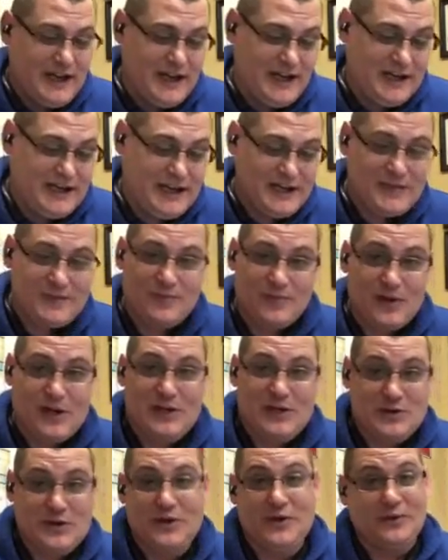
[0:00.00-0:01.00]
And that's
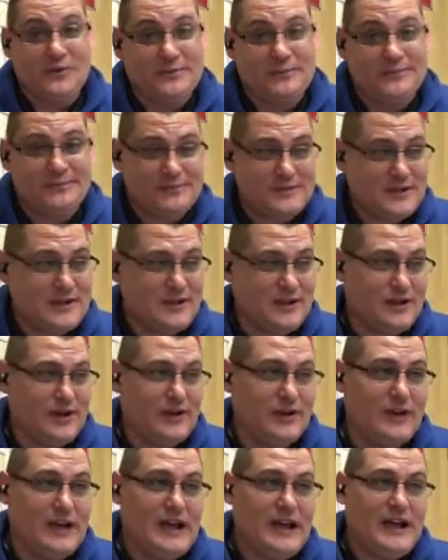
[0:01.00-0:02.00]
pretty true.
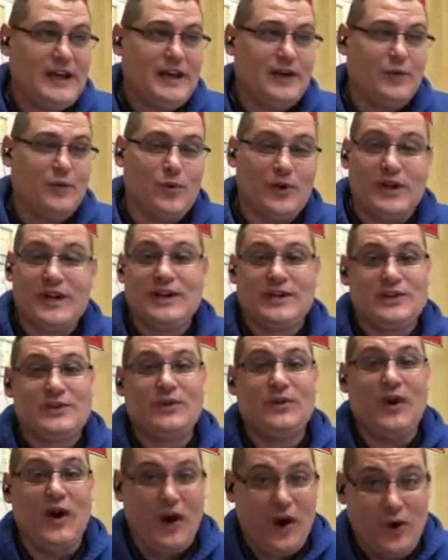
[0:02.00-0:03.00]
So we're going to
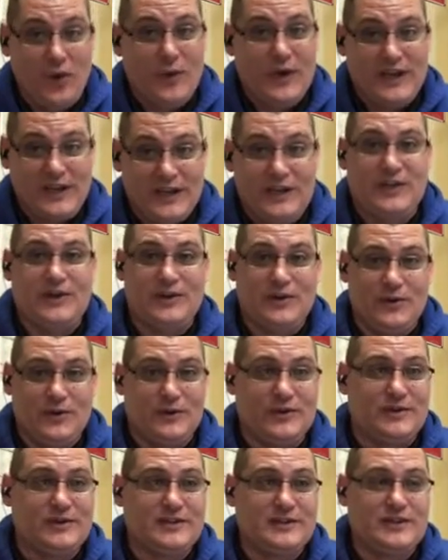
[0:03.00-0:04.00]
do all we can
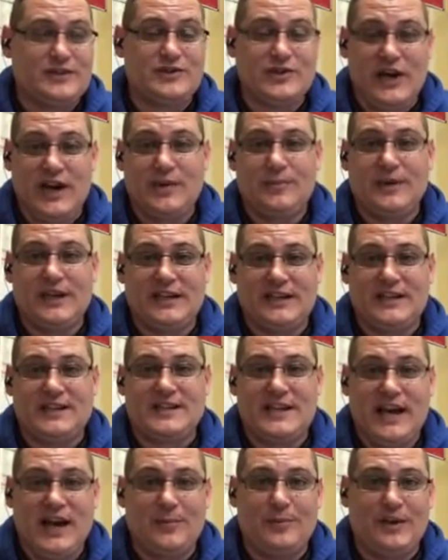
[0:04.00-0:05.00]
do to try to make
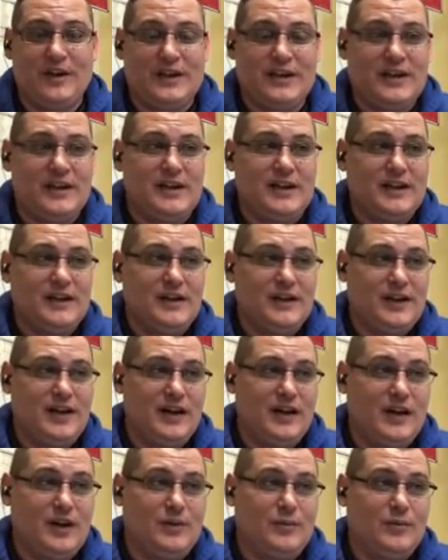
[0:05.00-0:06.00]
this happen.
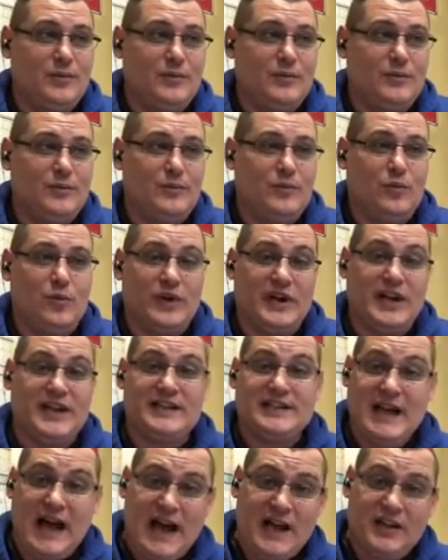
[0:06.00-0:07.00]
We're
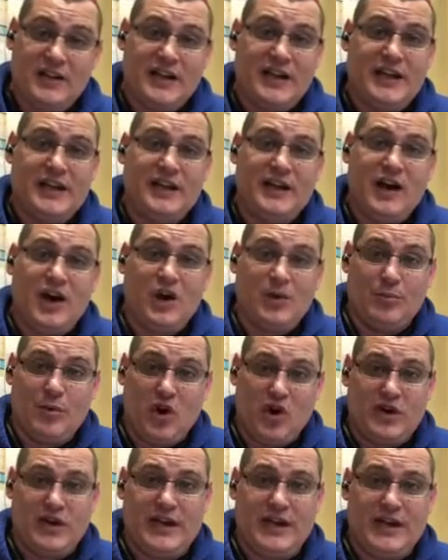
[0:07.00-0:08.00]
going to dial in our
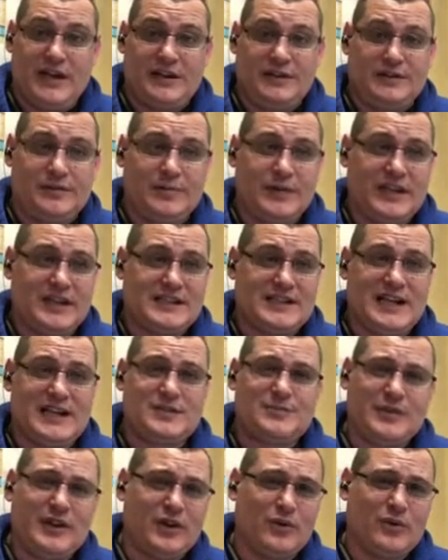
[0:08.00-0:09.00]
marketing, because
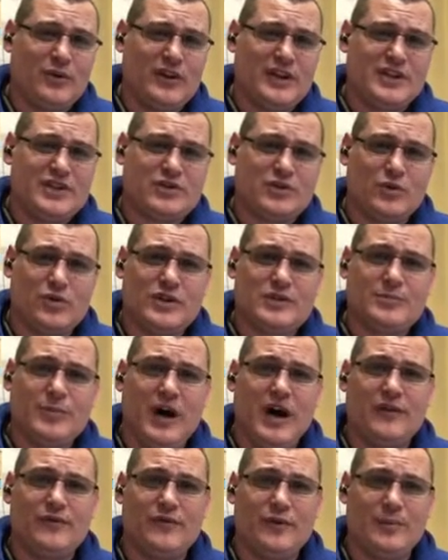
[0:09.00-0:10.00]
that's been a really sore
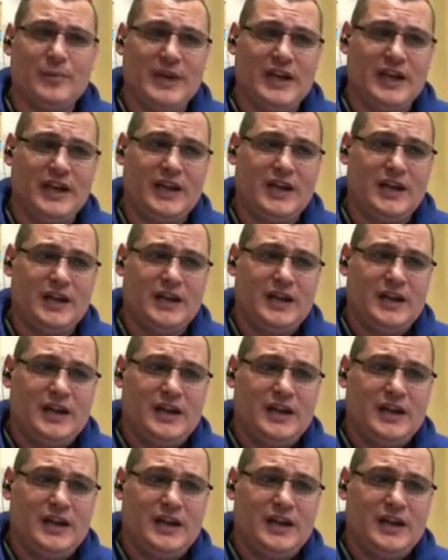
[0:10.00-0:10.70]
spot for me.